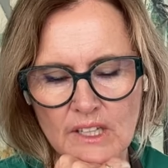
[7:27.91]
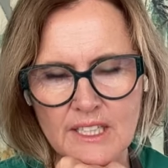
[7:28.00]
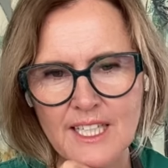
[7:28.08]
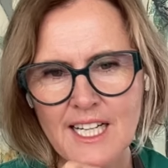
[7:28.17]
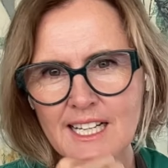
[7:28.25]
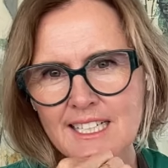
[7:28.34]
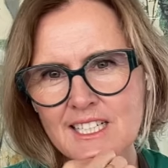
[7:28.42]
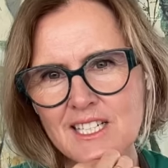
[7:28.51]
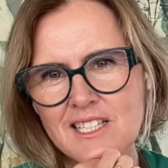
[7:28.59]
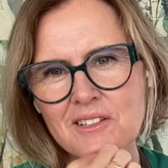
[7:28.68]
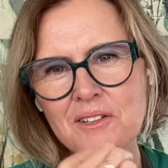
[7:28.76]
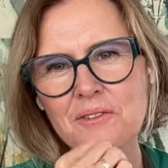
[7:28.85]
yeah, I
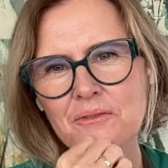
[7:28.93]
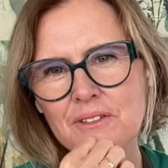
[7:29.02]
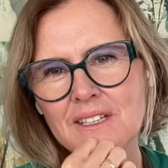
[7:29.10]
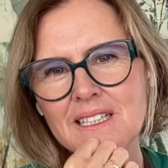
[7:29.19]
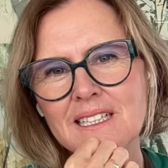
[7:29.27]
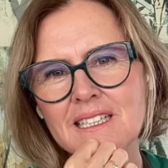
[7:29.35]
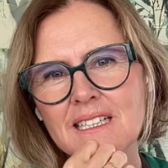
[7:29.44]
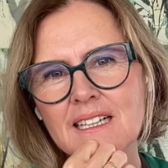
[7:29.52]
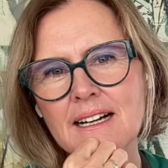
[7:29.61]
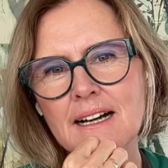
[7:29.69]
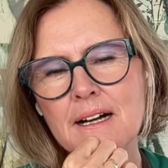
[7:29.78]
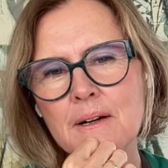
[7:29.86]
just sort of,
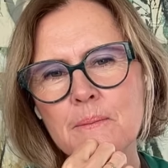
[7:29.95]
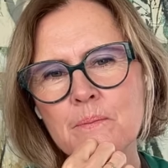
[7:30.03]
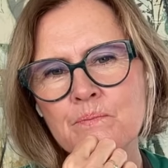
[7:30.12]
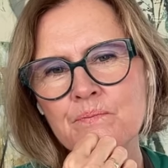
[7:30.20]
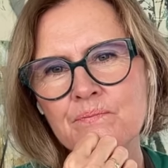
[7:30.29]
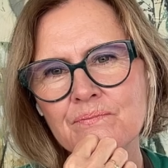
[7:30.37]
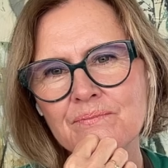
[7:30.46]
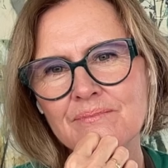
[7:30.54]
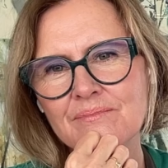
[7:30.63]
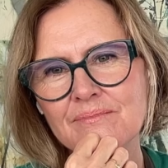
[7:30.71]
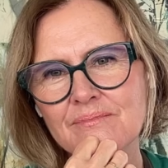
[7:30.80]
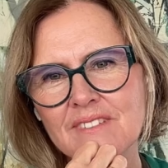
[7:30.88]
I
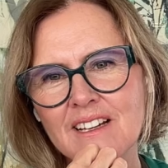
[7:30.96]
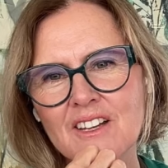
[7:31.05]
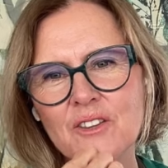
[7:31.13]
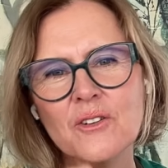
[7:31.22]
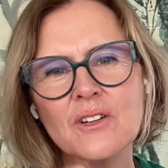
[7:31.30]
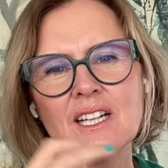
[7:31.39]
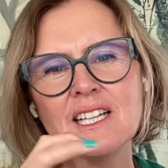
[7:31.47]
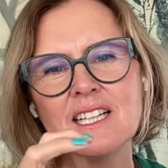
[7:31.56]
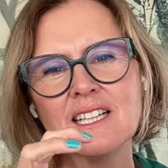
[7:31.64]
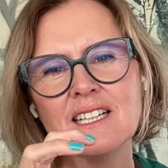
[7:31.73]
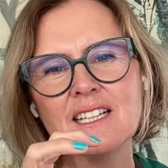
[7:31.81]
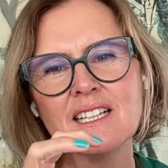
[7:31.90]
thought
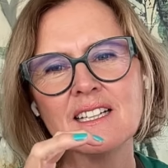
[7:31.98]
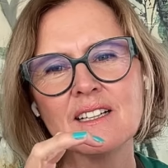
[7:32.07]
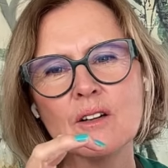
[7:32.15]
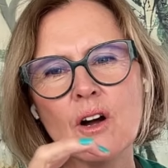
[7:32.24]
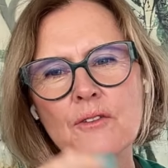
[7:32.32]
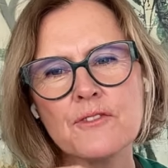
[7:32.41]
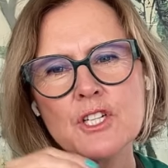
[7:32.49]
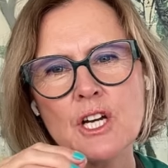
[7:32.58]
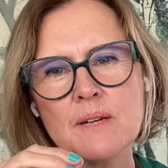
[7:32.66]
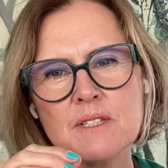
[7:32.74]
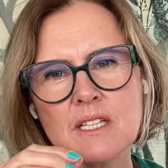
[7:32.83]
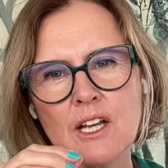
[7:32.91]

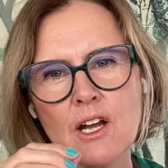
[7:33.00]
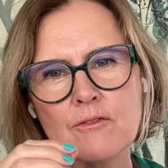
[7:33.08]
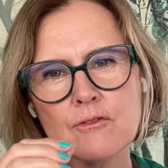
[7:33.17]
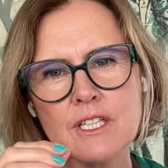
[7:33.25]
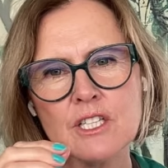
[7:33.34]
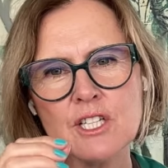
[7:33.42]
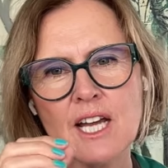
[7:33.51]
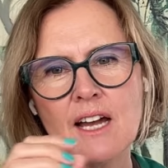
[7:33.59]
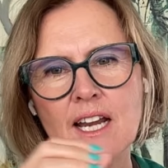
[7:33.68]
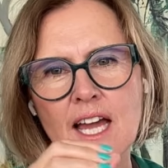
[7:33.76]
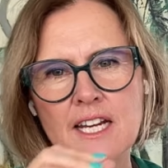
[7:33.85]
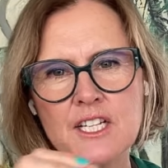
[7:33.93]
oftentimes, like I've reached out
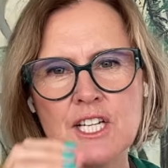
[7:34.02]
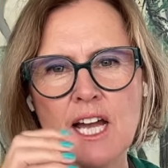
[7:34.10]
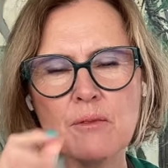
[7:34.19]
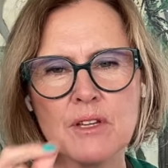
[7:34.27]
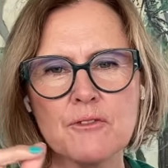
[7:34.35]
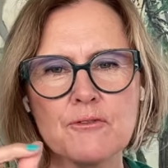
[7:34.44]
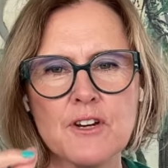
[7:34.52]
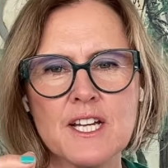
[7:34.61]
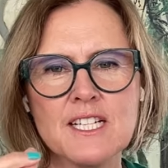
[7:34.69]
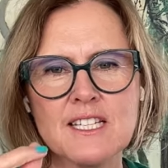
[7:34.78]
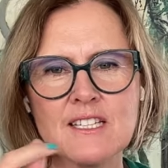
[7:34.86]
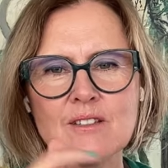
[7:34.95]
and had a chat with a
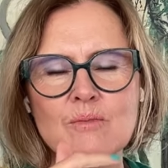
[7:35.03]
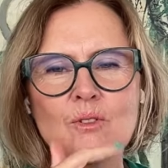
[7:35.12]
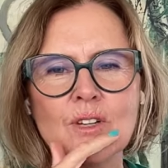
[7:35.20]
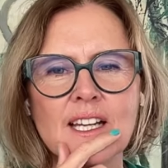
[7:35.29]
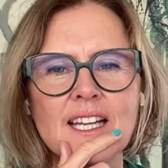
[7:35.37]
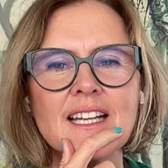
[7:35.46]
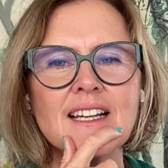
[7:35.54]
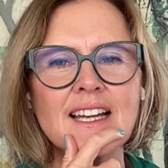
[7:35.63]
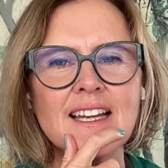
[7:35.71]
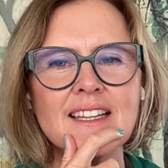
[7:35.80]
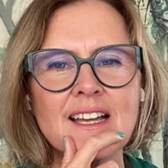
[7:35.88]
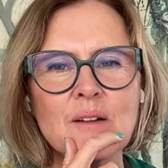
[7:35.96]
friend this morning,
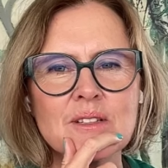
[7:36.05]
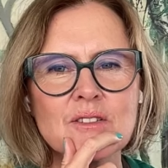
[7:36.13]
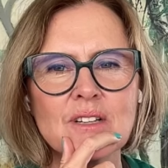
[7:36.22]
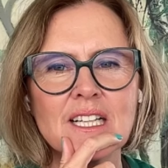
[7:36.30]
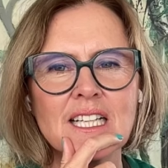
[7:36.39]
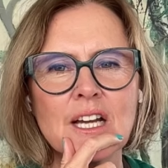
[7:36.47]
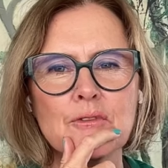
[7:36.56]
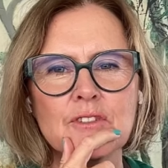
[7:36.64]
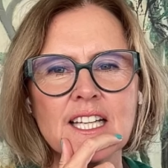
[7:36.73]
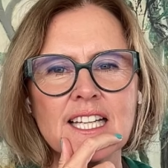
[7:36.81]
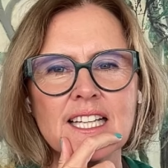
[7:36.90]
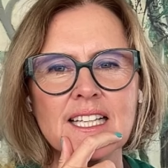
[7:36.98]
and that was really
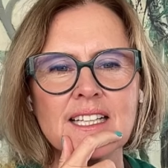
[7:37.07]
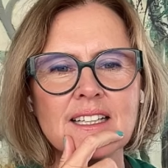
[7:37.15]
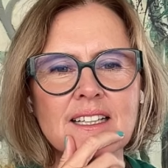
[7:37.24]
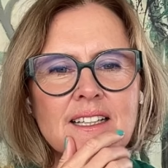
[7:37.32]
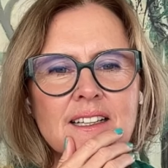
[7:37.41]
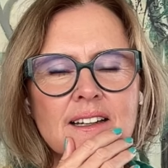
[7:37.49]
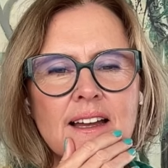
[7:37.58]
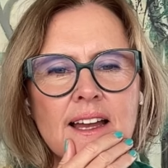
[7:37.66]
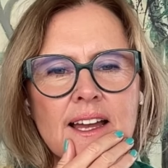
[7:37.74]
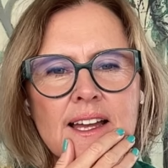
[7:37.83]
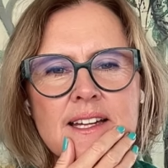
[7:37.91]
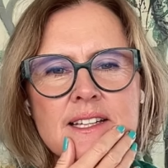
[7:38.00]
lovely.
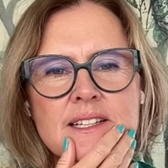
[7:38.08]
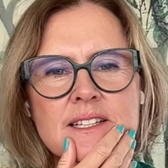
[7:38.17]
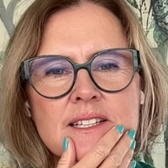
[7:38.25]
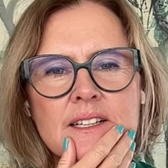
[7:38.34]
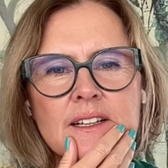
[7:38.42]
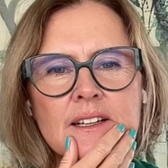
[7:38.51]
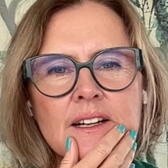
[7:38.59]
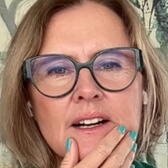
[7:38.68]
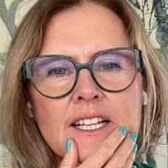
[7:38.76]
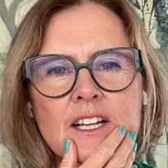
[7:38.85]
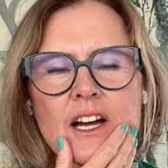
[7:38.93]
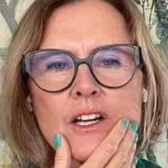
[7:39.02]
And
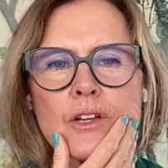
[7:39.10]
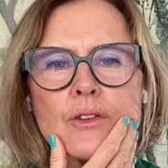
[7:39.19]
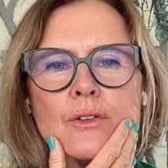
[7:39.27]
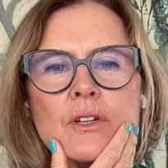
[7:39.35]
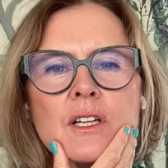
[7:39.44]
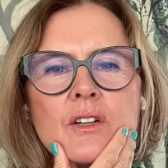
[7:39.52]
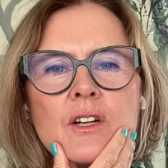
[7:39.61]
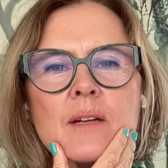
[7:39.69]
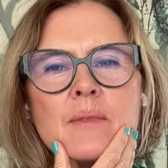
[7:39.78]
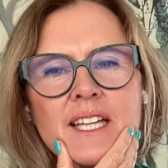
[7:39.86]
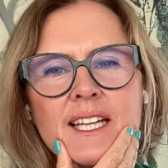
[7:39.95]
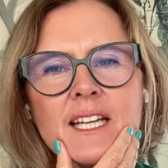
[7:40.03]
I kind of thought, look,
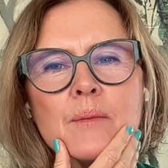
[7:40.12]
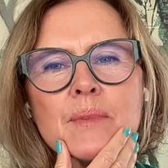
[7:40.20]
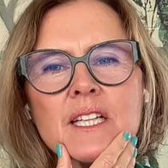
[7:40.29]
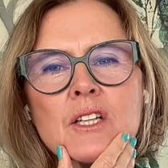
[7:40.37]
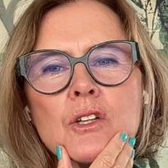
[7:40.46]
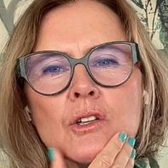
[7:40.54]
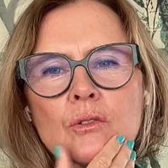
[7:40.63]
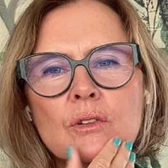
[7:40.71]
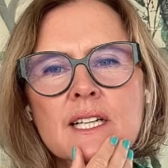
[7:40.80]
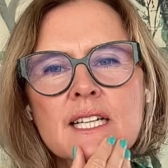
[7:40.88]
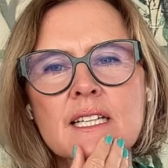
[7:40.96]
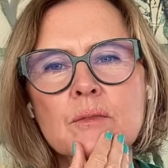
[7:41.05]
I'm getting a bit
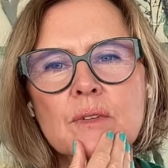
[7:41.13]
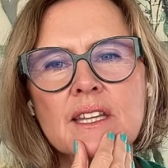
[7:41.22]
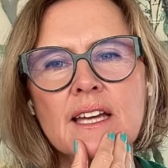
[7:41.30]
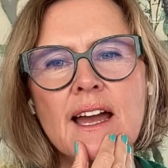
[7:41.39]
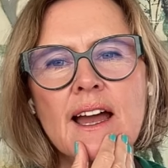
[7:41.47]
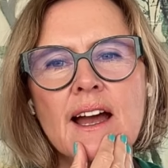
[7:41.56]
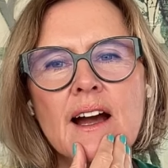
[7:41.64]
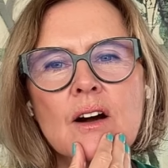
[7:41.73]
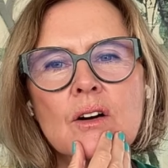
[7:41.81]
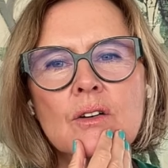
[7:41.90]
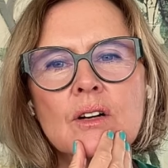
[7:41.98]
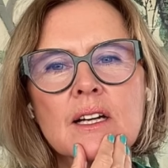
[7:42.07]
annoyed with
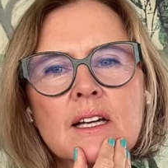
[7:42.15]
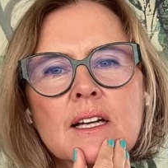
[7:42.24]
how